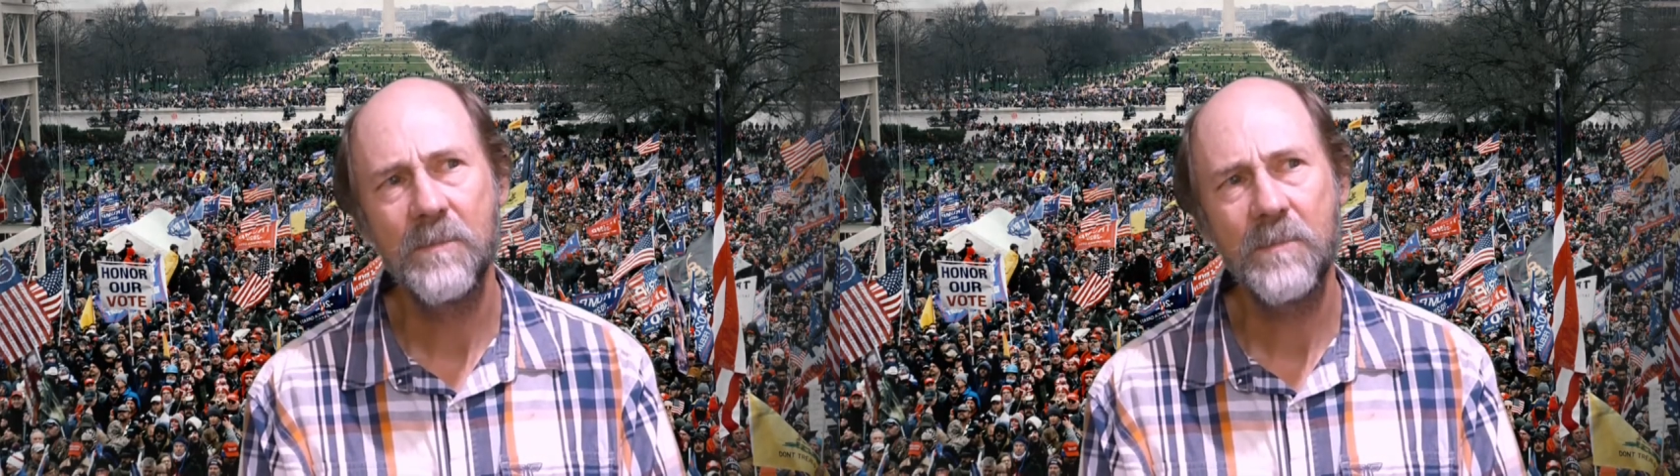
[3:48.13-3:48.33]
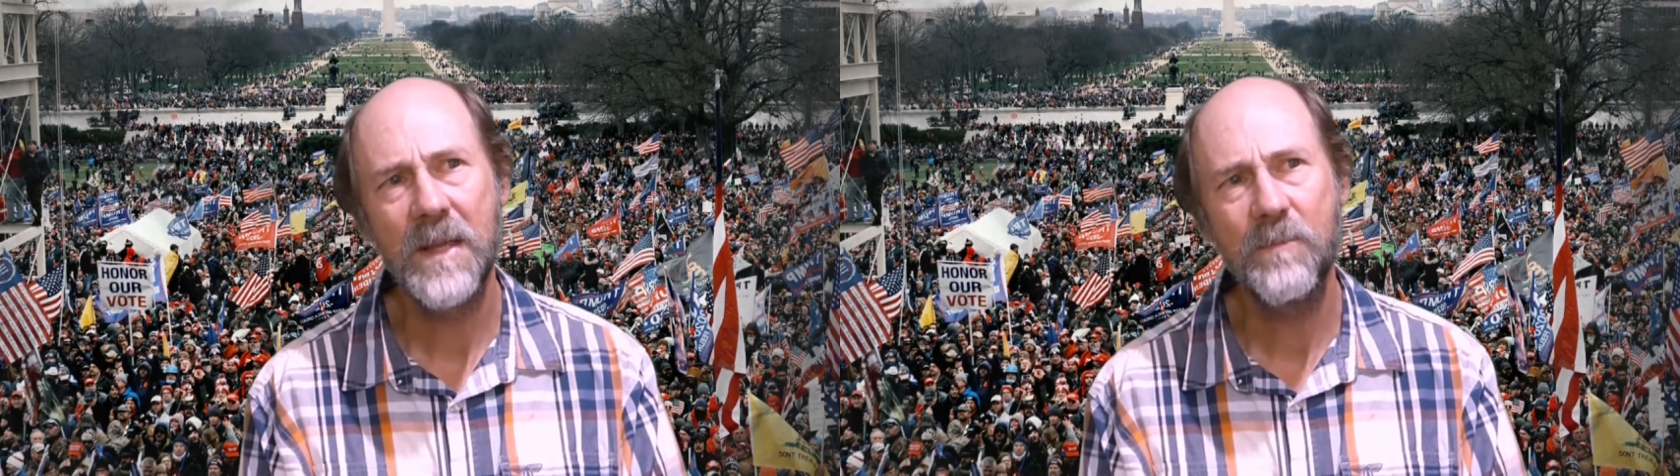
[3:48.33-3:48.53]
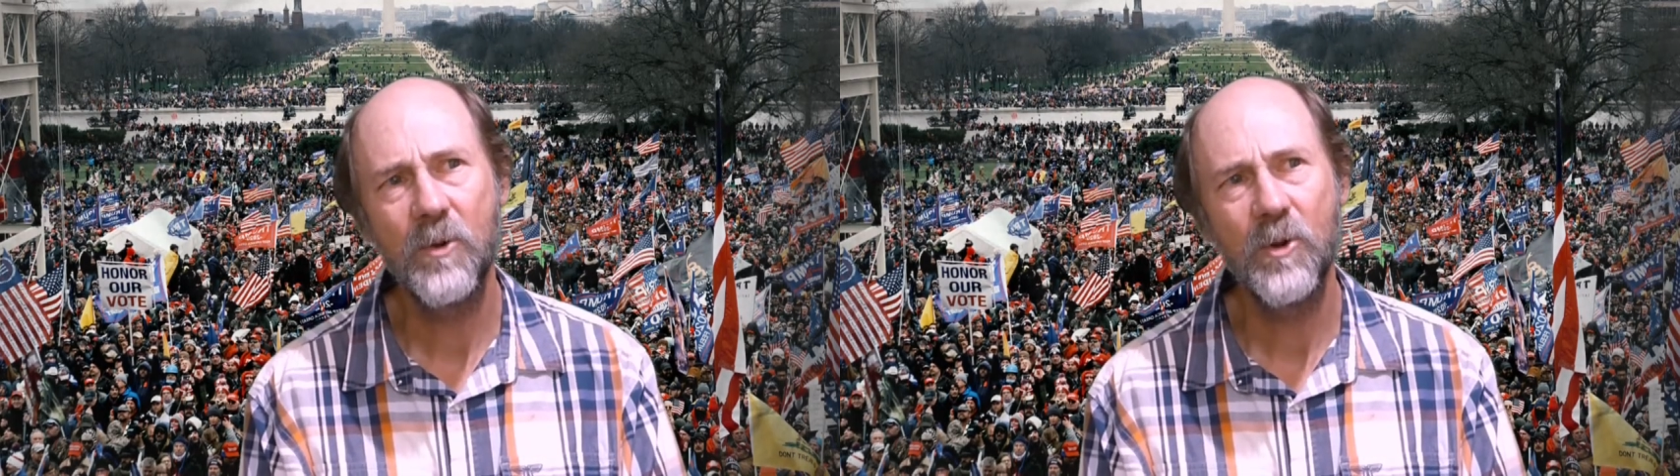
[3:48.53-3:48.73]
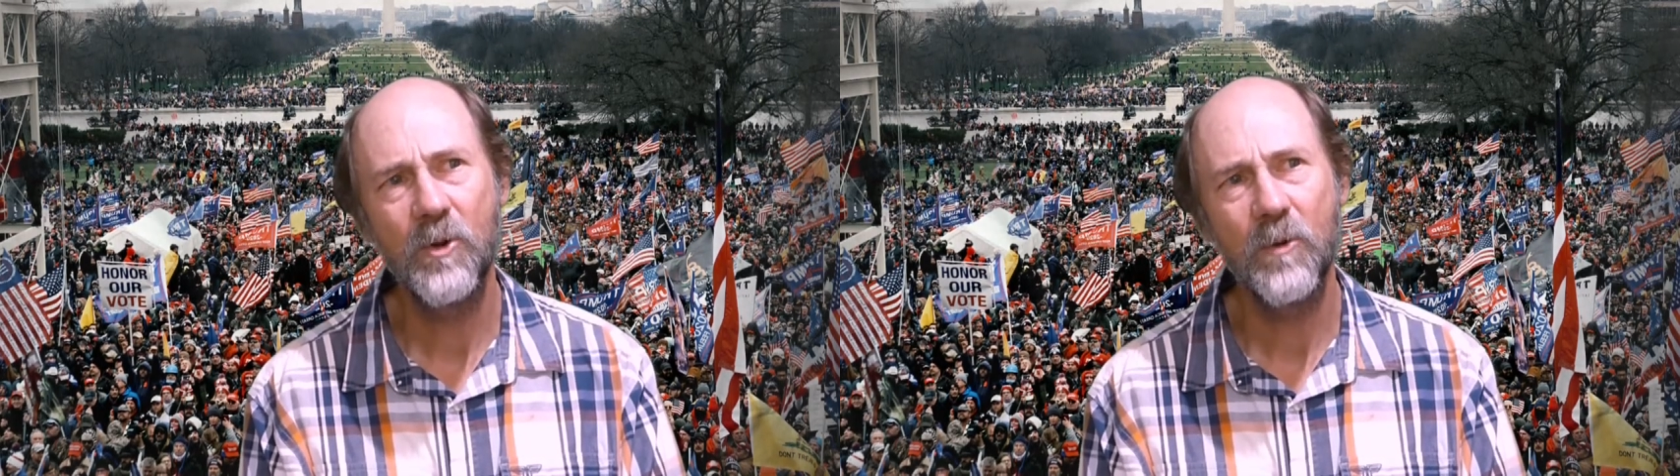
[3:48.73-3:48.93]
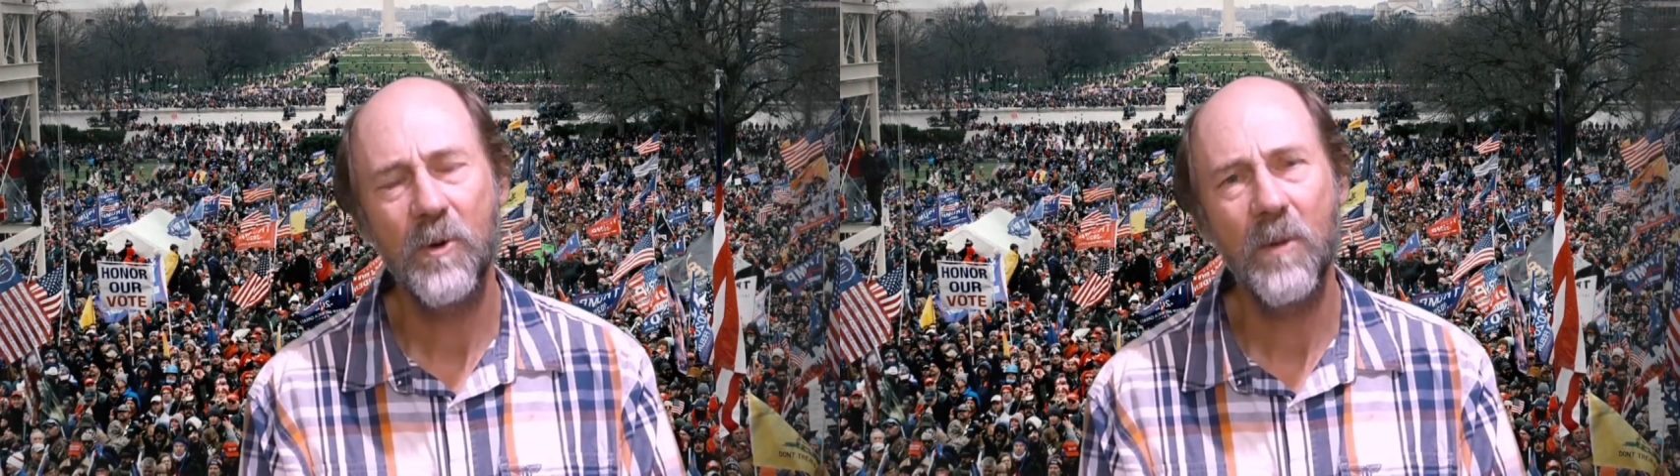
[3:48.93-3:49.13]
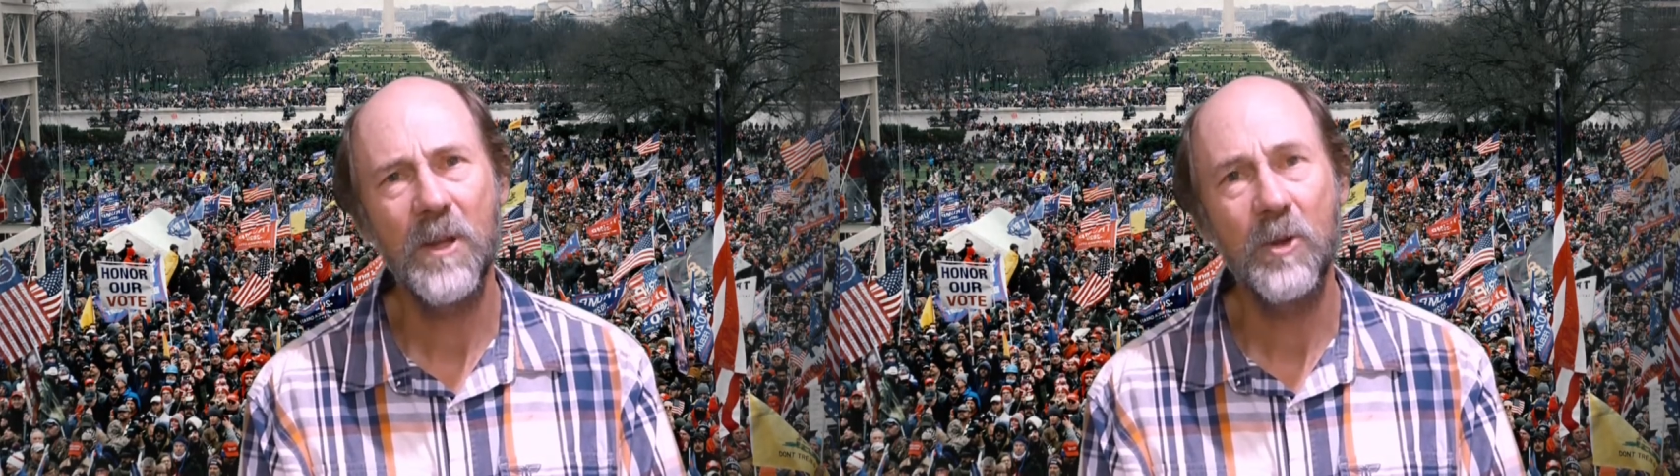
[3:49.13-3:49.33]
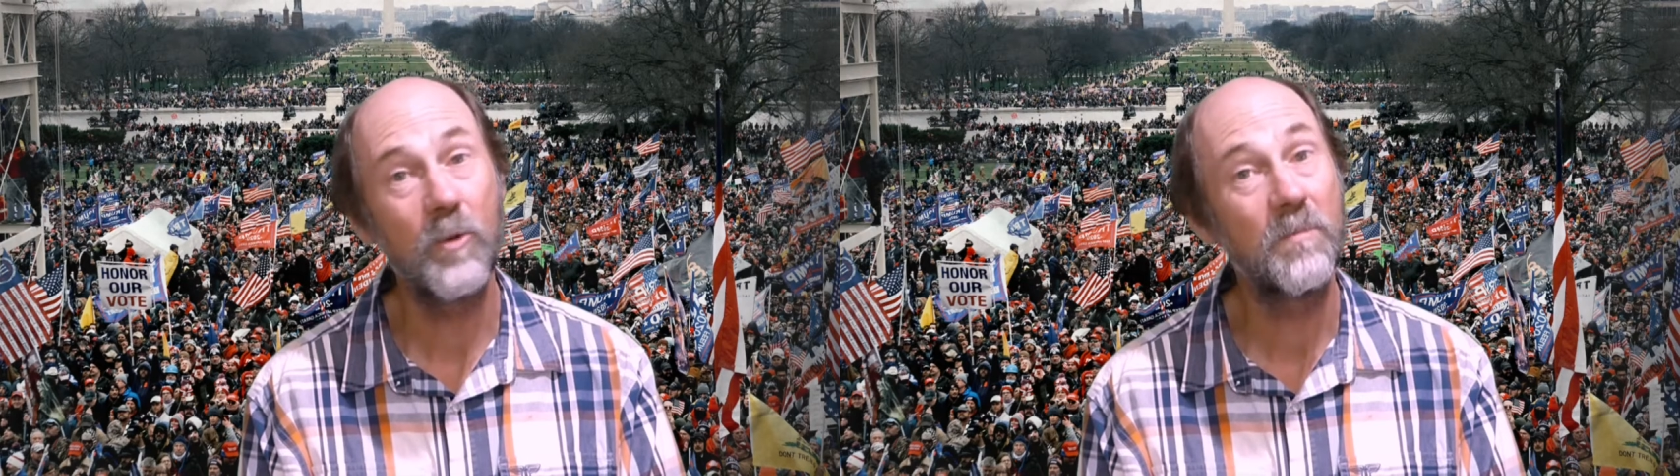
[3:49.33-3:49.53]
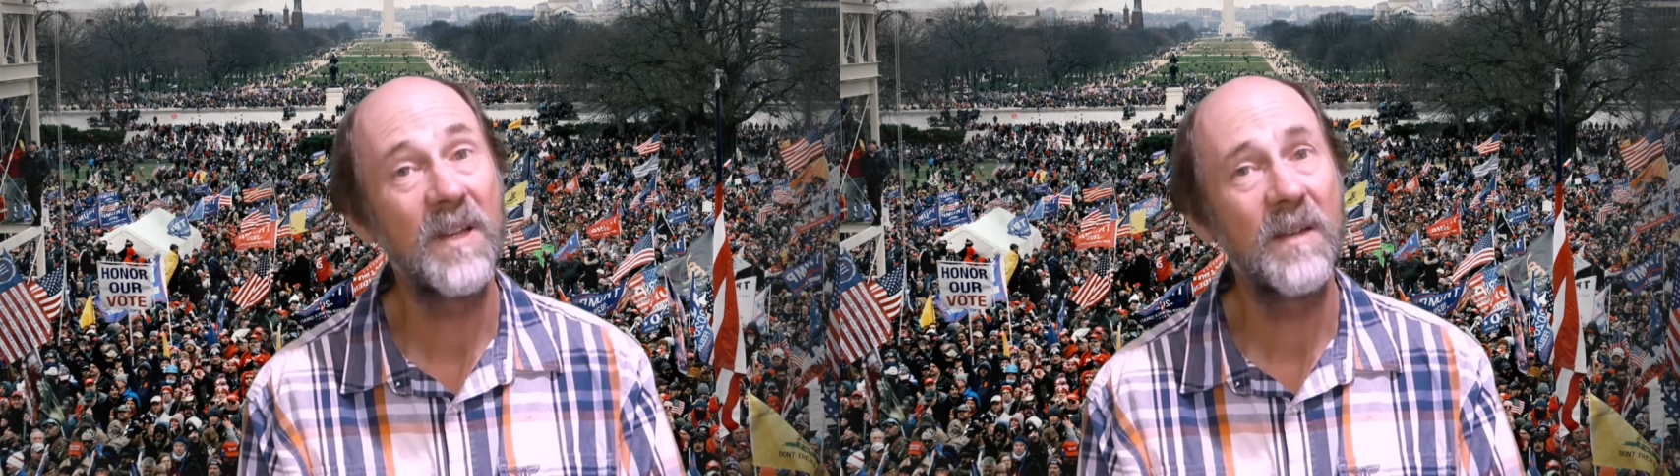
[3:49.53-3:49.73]
People who were probably
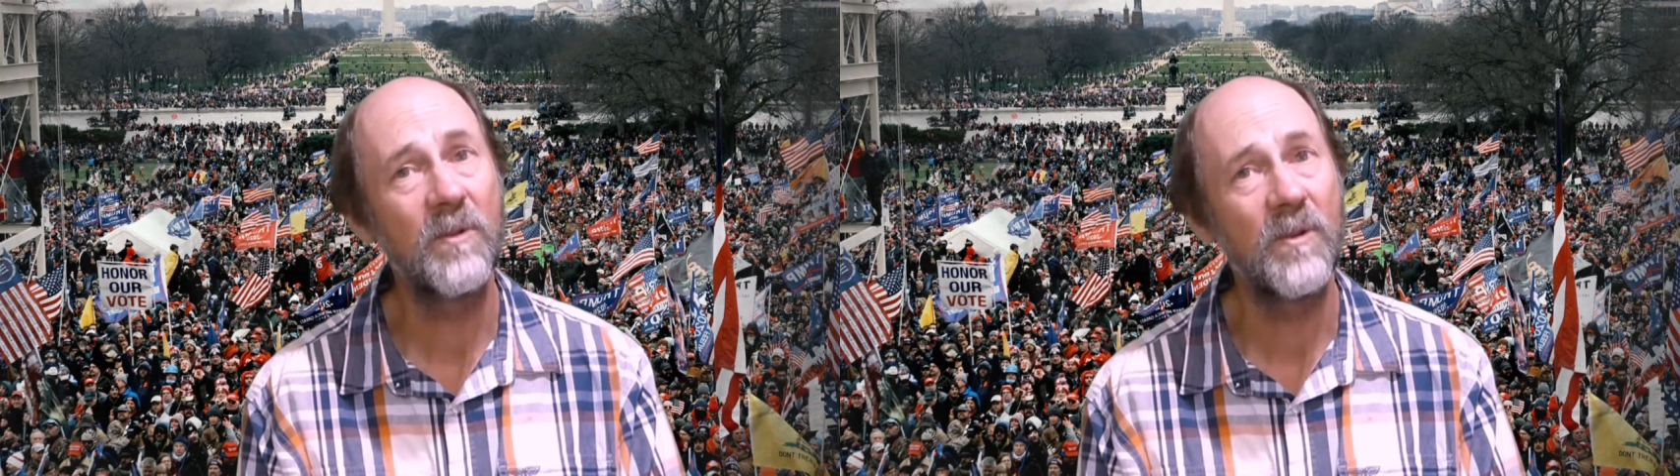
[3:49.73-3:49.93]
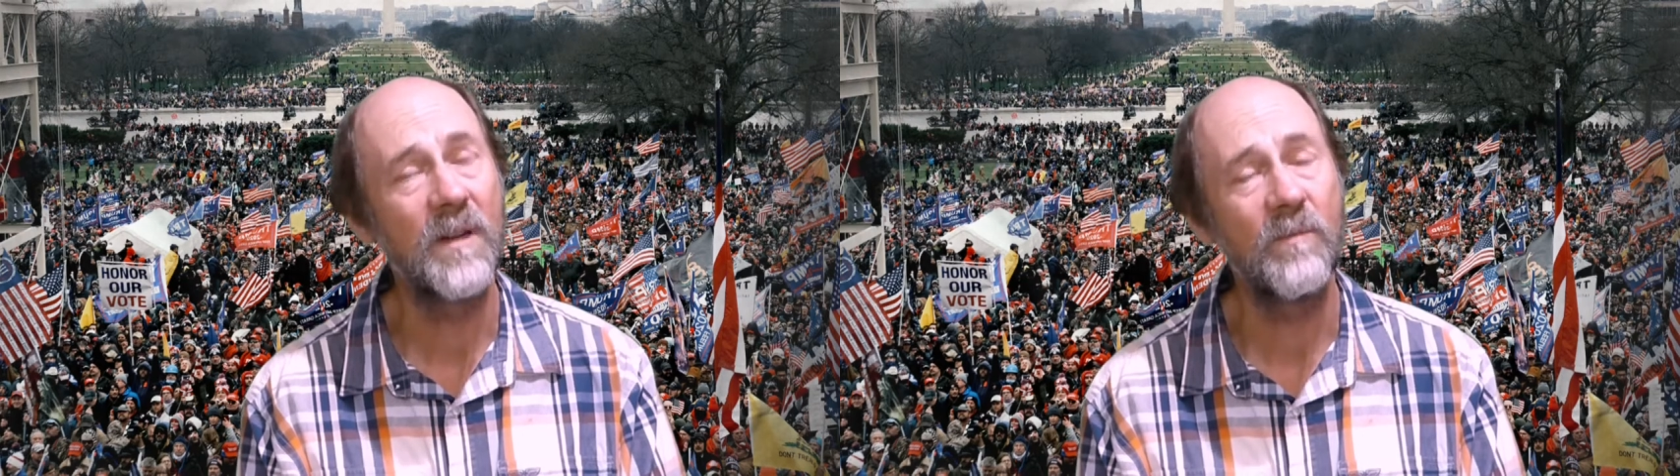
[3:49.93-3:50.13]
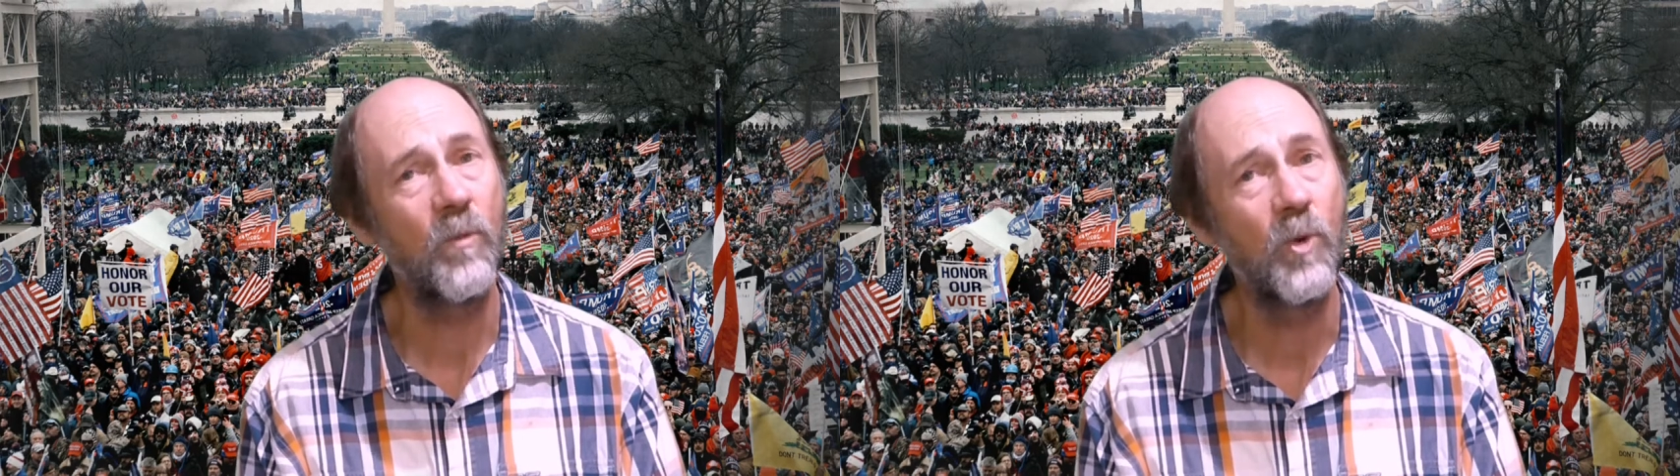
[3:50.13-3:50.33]
good people and